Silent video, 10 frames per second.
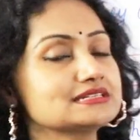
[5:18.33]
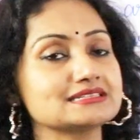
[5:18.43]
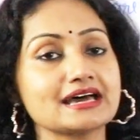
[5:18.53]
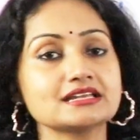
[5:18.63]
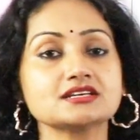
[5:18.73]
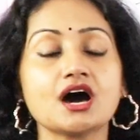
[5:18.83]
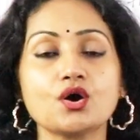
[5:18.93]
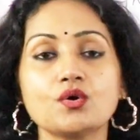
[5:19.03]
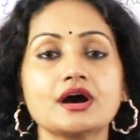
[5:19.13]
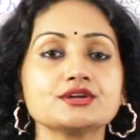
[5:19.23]
is that
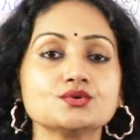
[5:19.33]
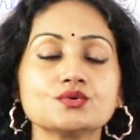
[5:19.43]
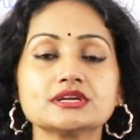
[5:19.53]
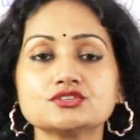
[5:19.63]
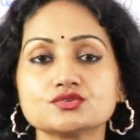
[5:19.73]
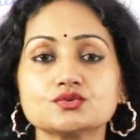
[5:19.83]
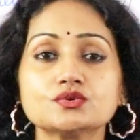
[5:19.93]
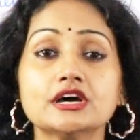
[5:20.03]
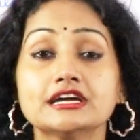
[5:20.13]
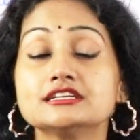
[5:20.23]
how are you going
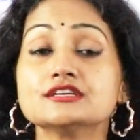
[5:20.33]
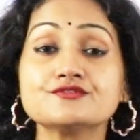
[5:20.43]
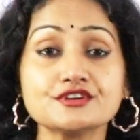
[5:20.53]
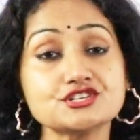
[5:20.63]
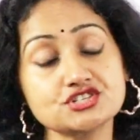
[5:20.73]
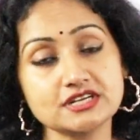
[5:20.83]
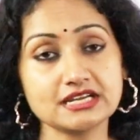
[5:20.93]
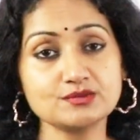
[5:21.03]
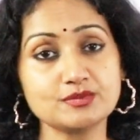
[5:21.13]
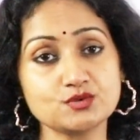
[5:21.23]
to
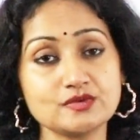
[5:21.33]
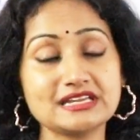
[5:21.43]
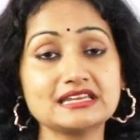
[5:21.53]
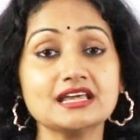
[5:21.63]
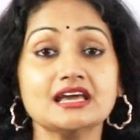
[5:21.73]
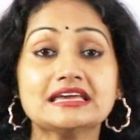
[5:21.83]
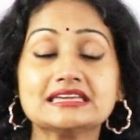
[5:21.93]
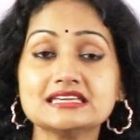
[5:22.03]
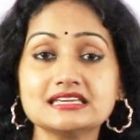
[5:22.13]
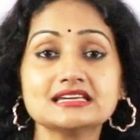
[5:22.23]
differentiate between
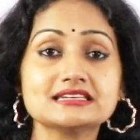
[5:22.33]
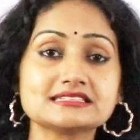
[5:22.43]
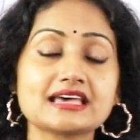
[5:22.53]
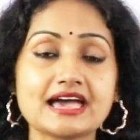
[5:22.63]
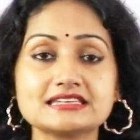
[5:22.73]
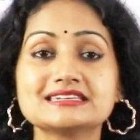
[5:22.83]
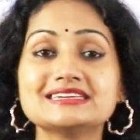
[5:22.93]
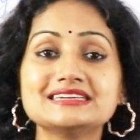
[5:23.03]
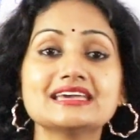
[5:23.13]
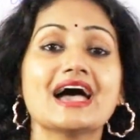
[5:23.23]
he is and
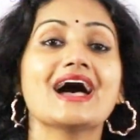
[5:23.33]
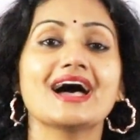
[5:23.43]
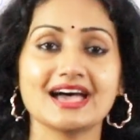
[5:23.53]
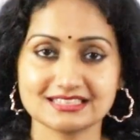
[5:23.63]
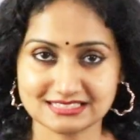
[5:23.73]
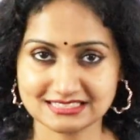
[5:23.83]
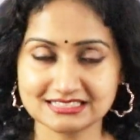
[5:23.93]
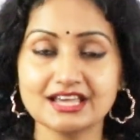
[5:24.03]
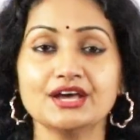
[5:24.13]
he has?